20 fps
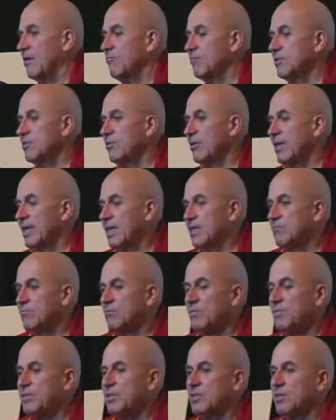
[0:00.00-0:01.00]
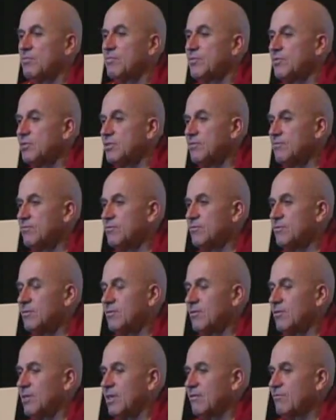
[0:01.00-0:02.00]
with the light will become beautiful
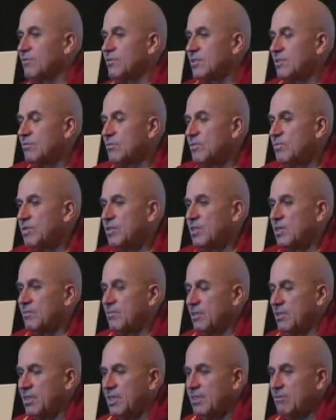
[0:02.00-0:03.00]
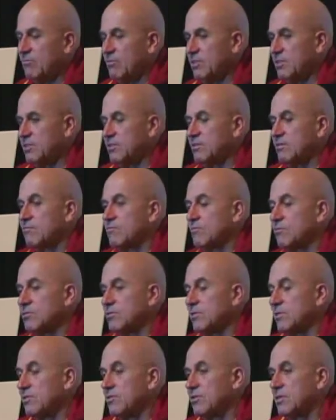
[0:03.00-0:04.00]
or everything will become ugly, which is of
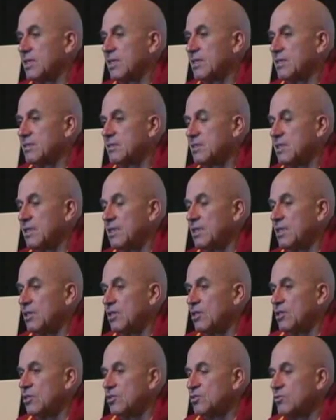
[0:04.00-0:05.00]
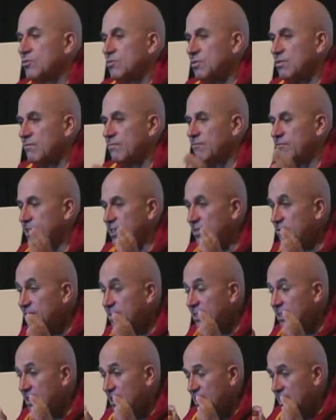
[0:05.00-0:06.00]
course not the case. So the
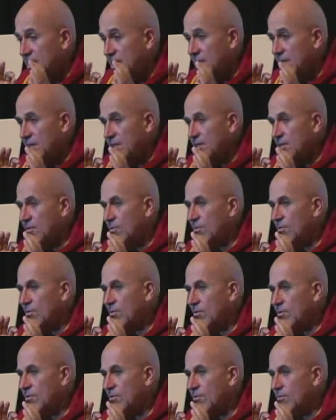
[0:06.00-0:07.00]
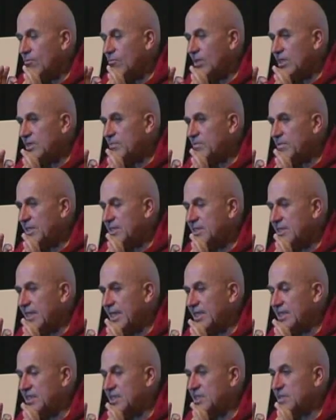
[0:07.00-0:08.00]
very what makes
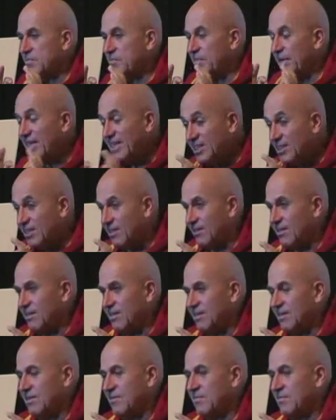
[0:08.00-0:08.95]
light special,